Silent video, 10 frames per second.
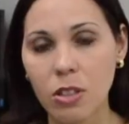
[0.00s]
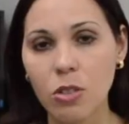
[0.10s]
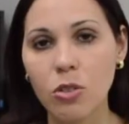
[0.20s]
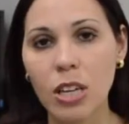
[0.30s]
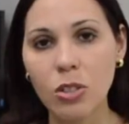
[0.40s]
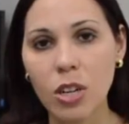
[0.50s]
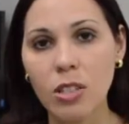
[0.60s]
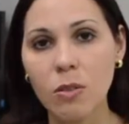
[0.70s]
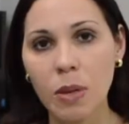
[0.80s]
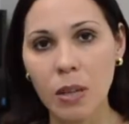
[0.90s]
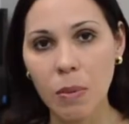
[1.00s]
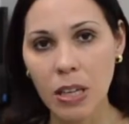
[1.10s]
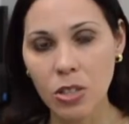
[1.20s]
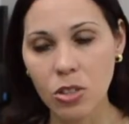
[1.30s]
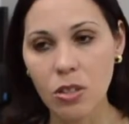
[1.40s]
Do not try to make a
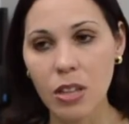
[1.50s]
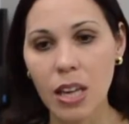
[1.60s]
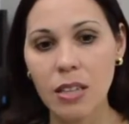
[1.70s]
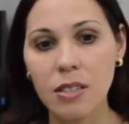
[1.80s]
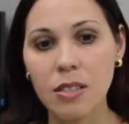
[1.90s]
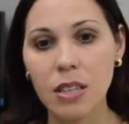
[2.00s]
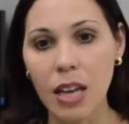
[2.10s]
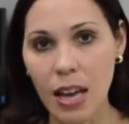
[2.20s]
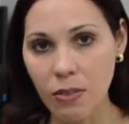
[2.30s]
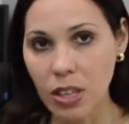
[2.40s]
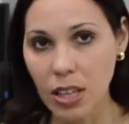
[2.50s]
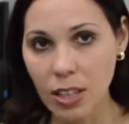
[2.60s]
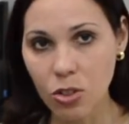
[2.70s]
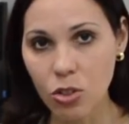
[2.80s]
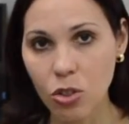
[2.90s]
patient that is having a
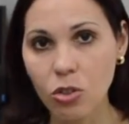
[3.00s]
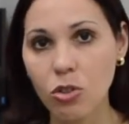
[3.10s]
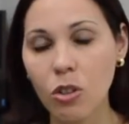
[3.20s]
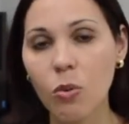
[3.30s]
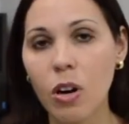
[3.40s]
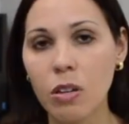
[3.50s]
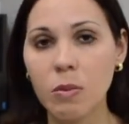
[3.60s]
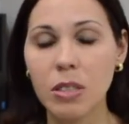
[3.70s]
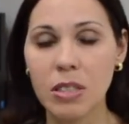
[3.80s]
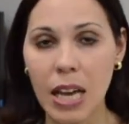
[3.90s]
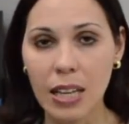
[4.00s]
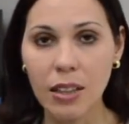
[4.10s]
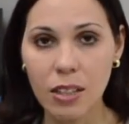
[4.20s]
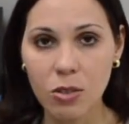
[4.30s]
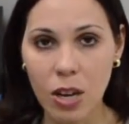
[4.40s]
heat stroke drink water because that can lead